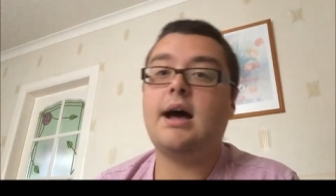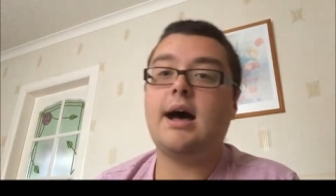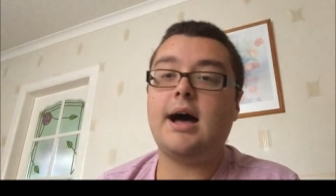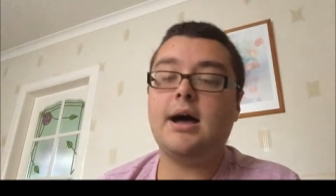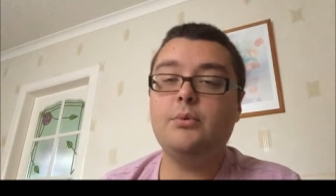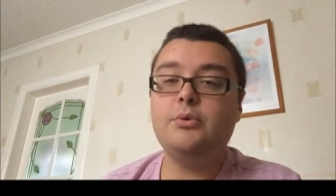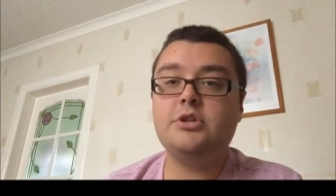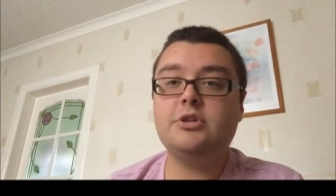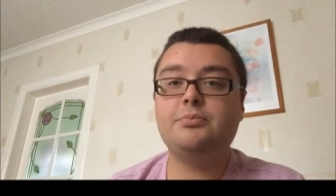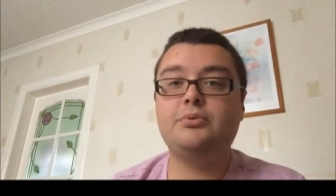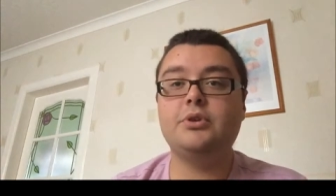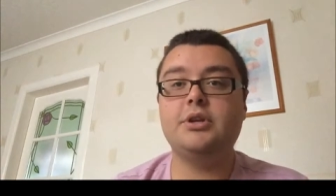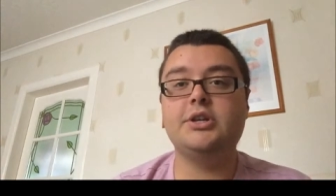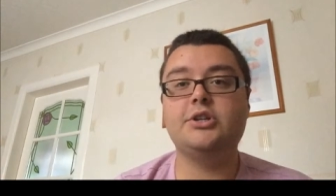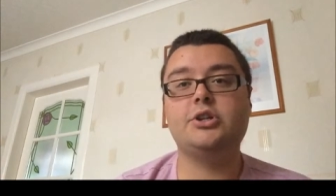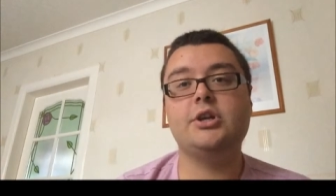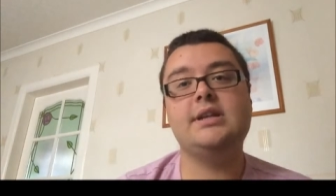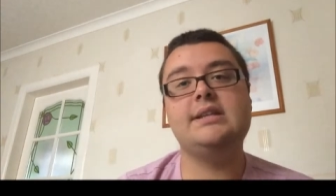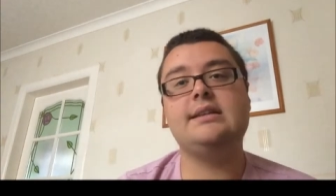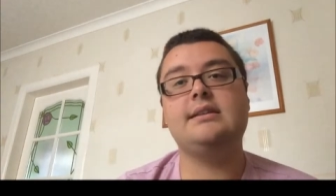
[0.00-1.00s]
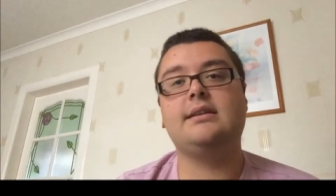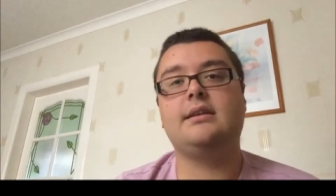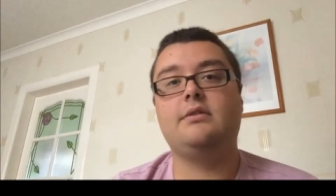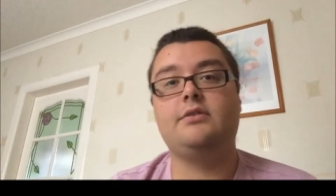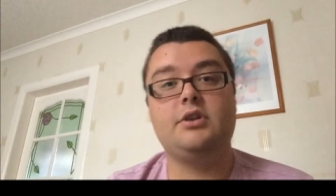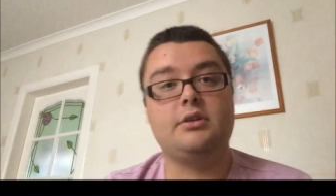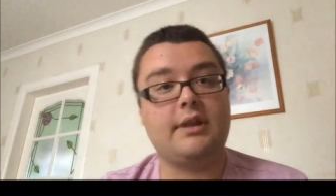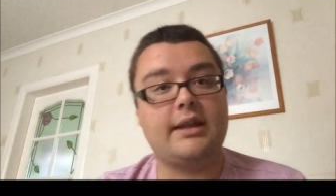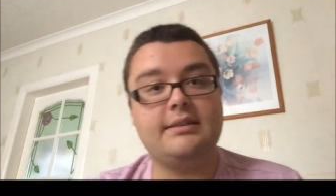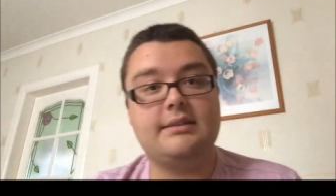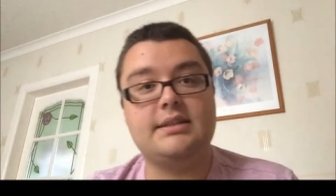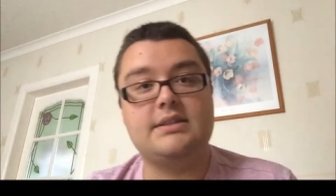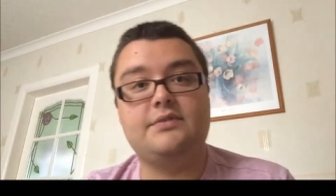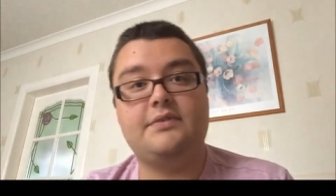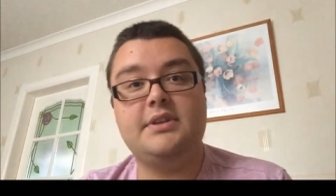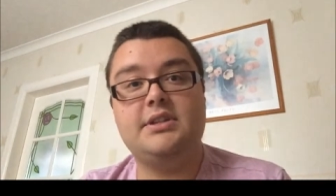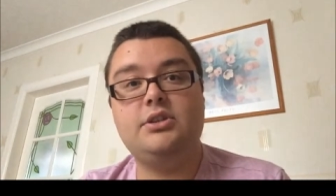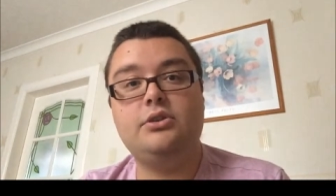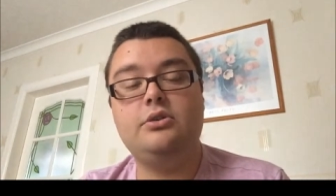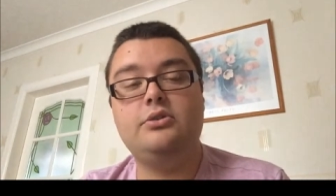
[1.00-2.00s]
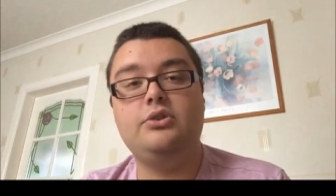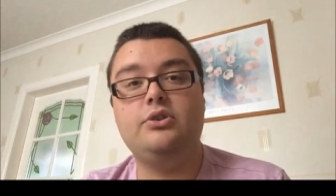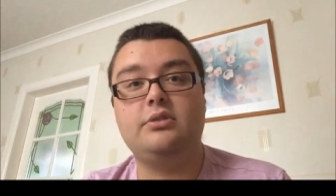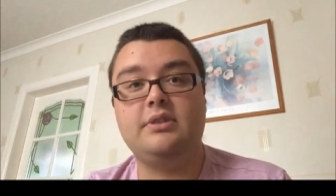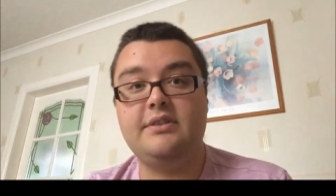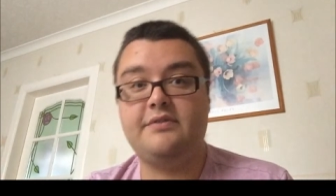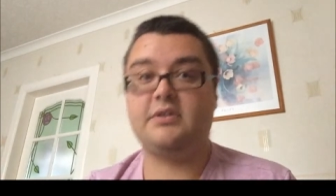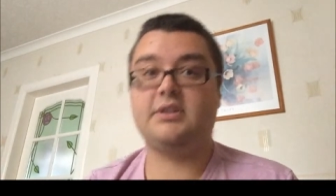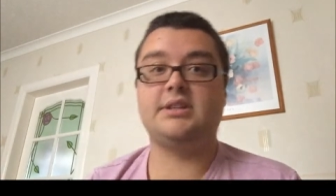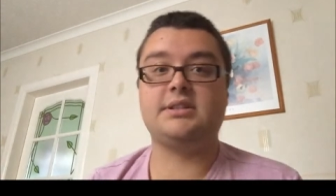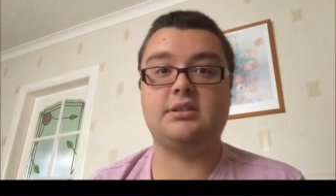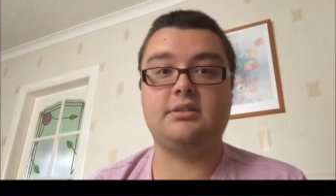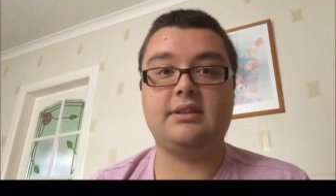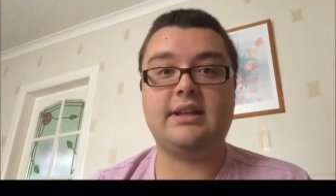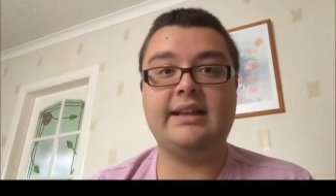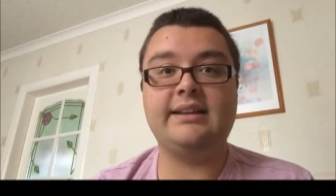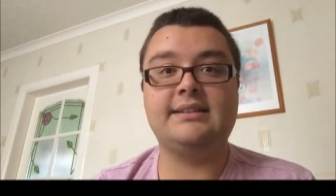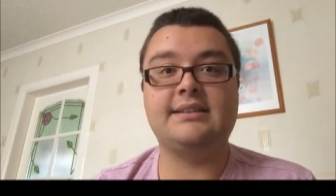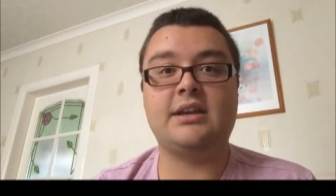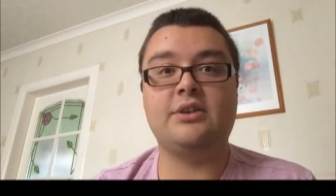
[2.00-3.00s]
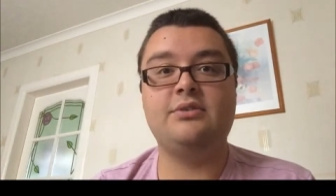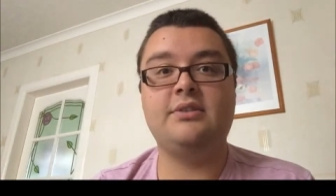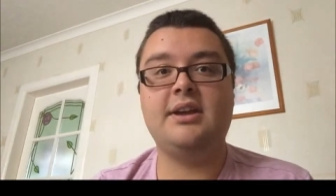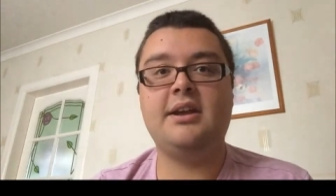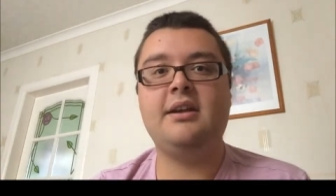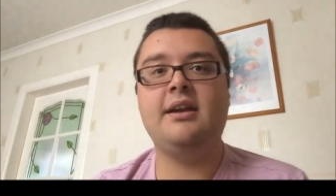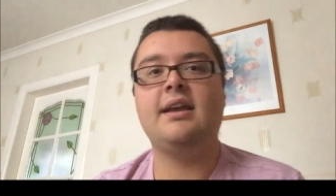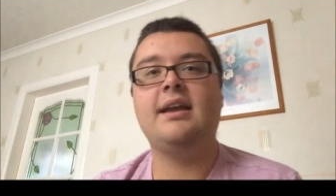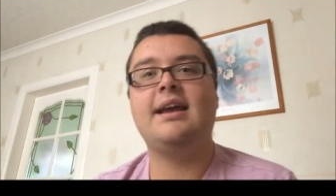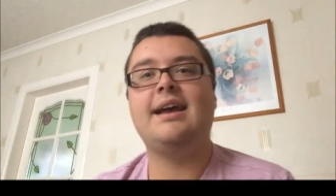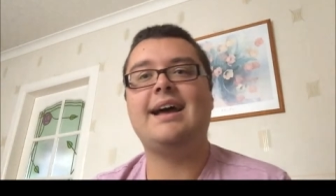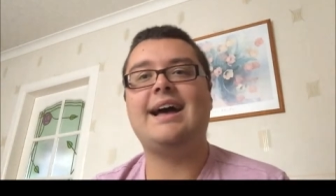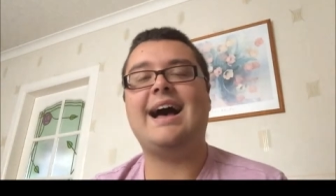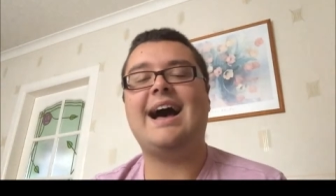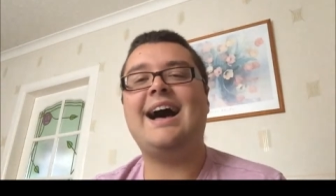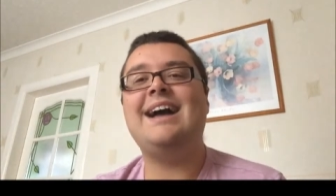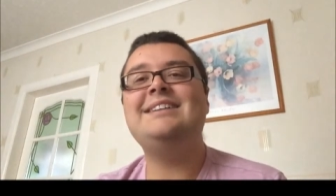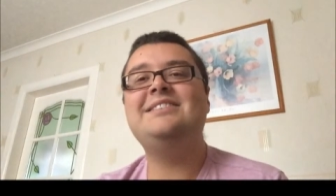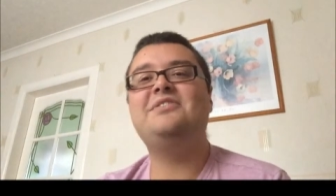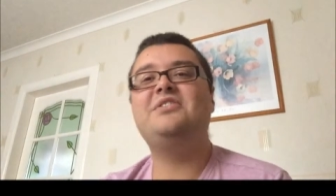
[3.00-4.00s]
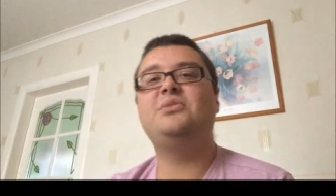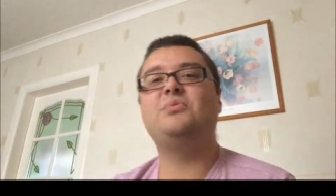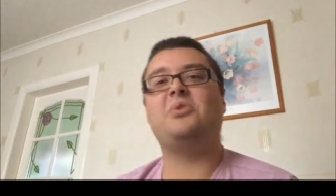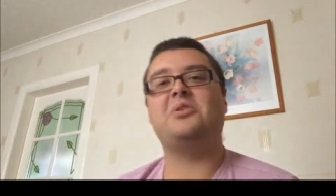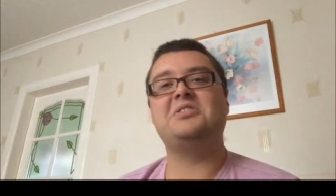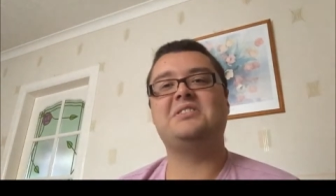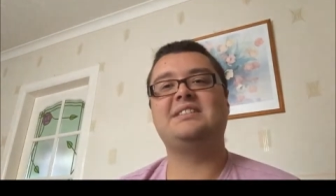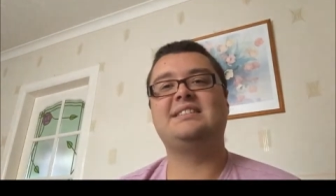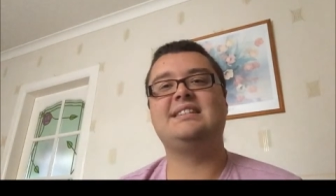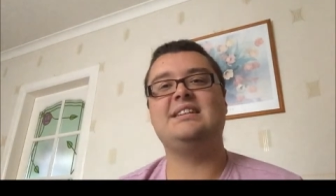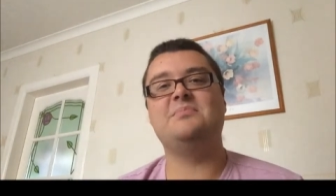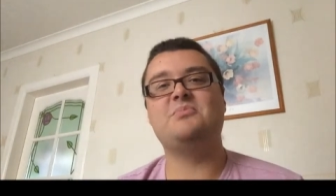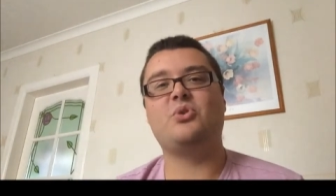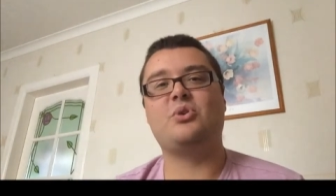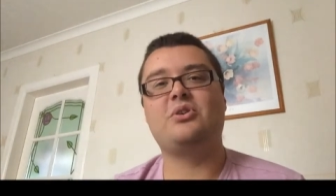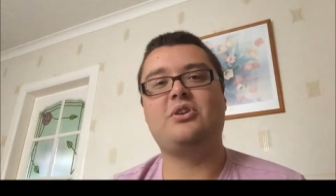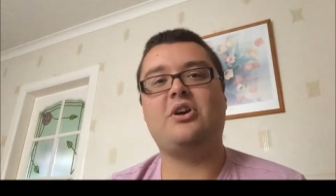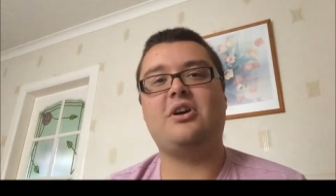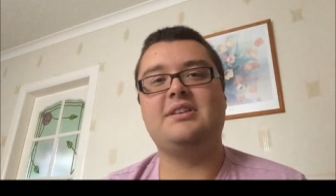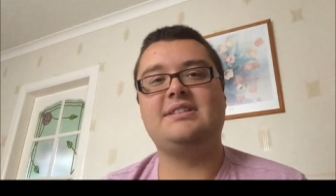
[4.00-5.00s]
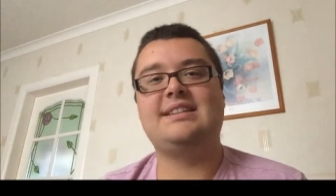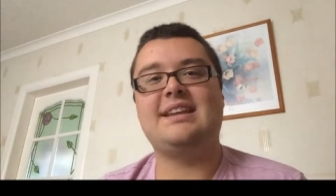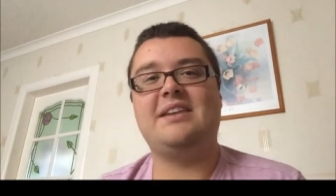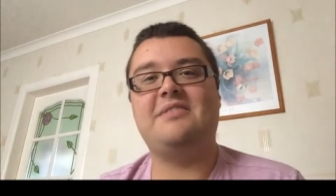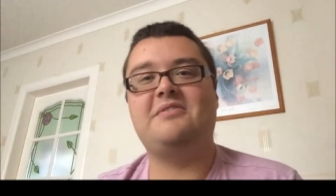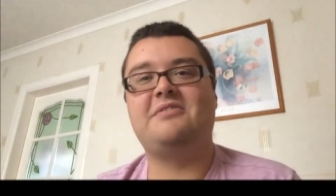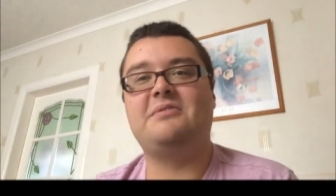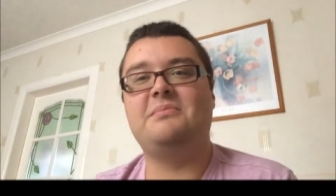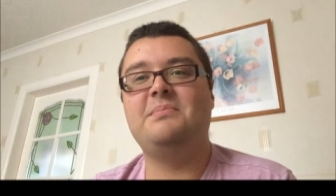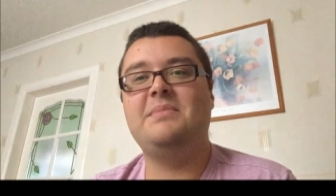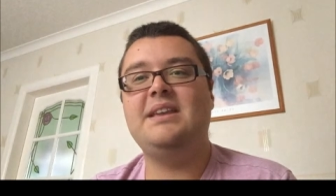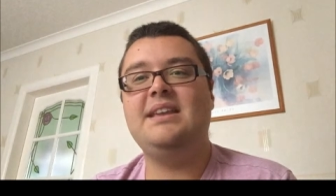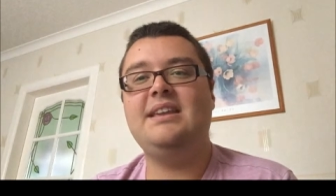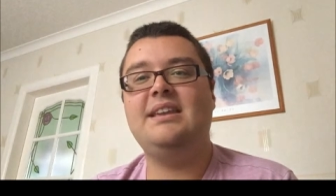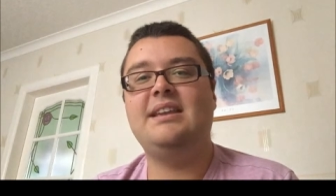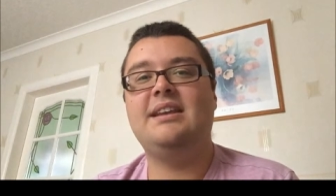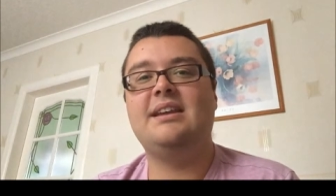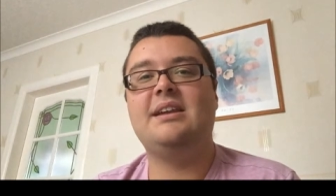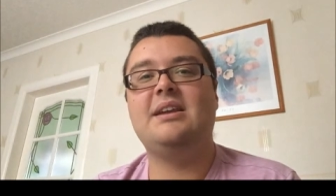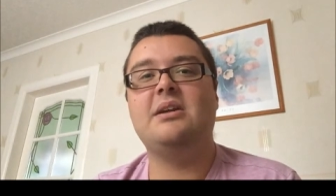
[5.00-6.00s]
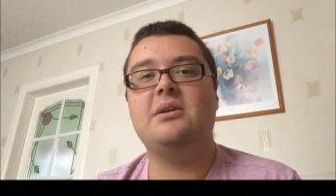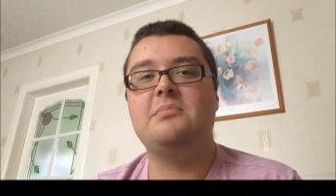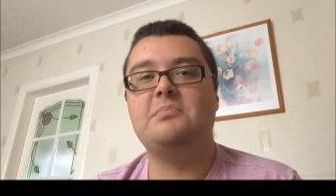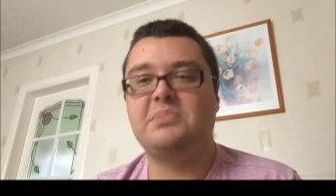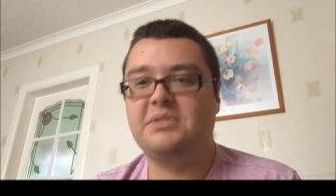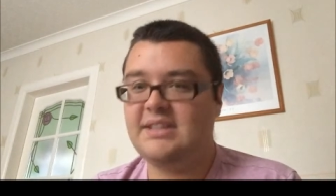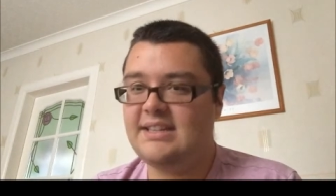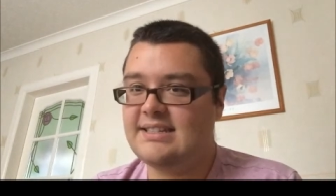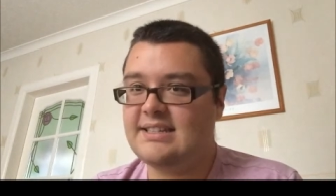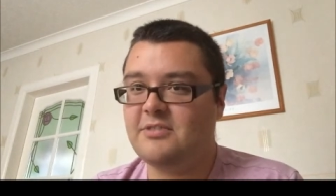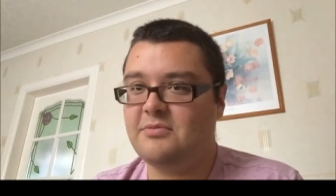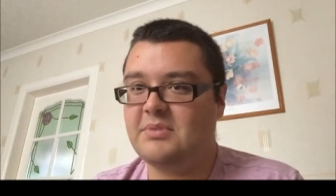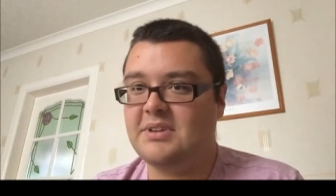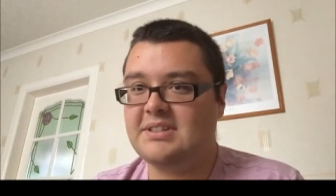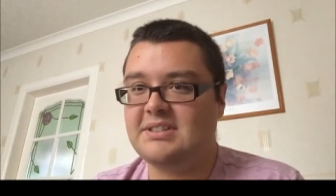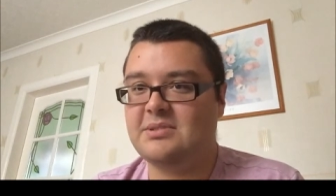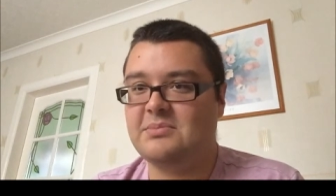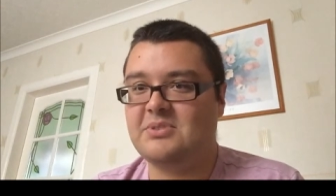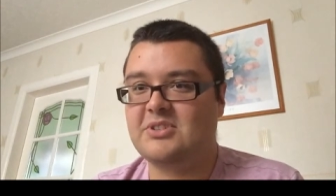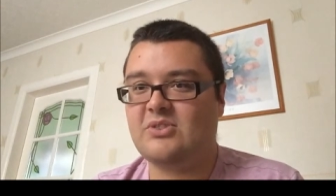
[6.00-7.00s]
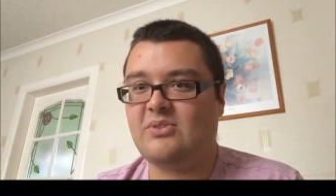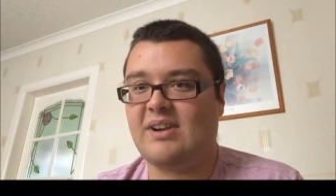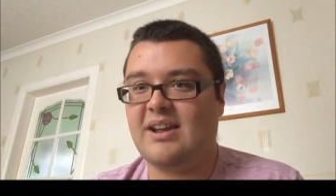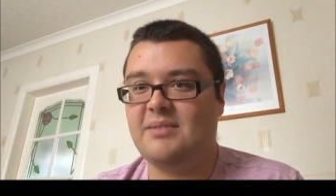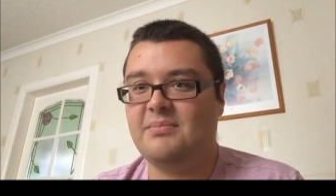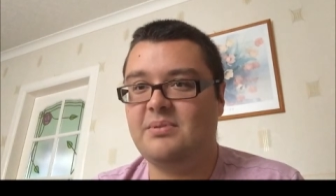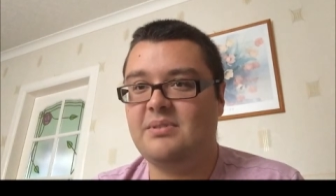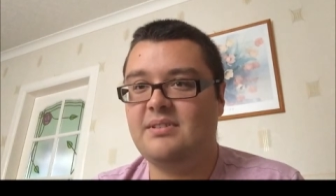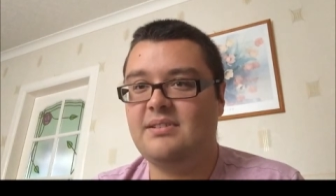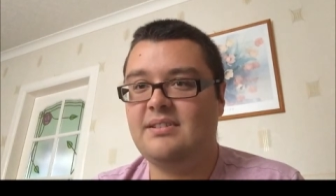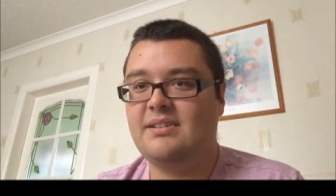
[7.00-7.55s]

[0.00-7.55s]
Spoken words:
I would appreciate it that if you like this video, you leave a little like down there. And if you want to see more content from me, please give me a subscribe.